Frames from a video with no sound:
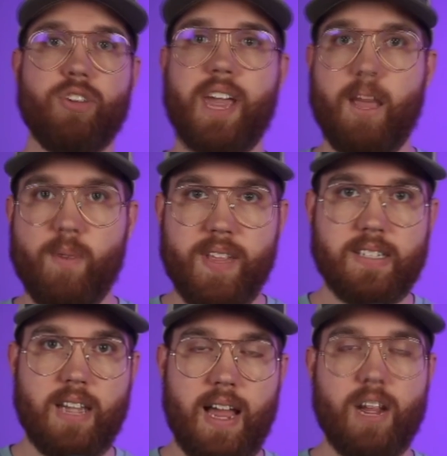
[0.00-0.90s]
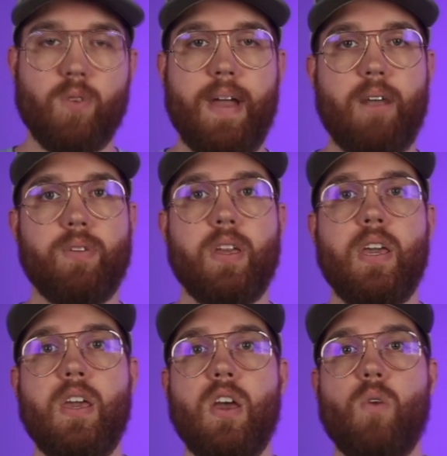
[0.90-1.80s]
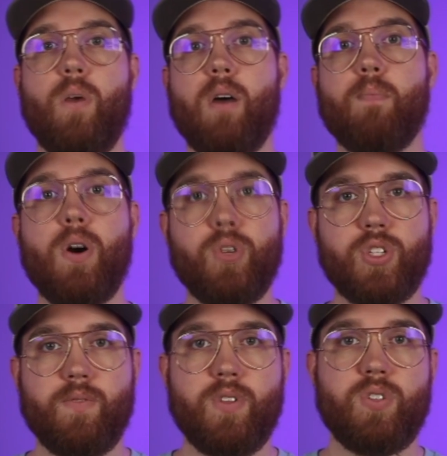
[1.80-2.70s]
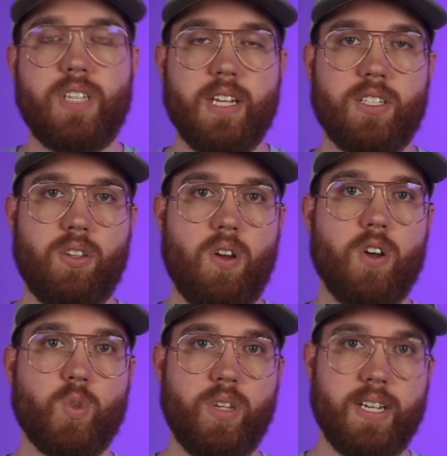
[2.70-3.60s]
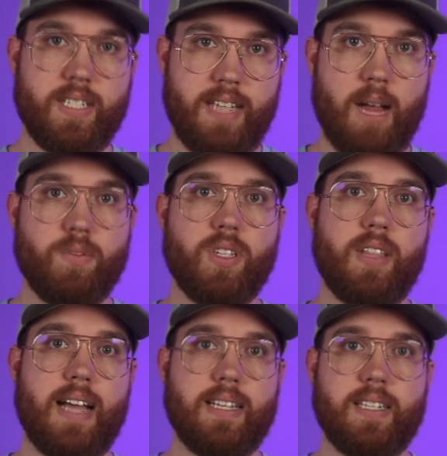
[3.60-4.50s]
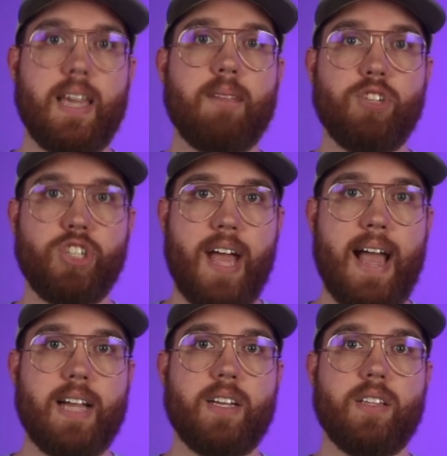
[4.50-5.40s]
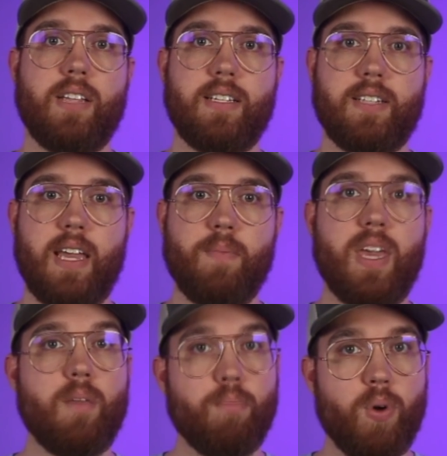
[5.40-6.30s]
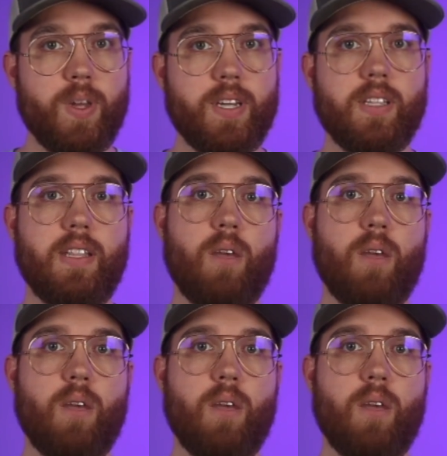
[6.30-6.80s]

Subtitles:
camera that's lying around? Well, most of those DSLRs will accept that same jack, that same input that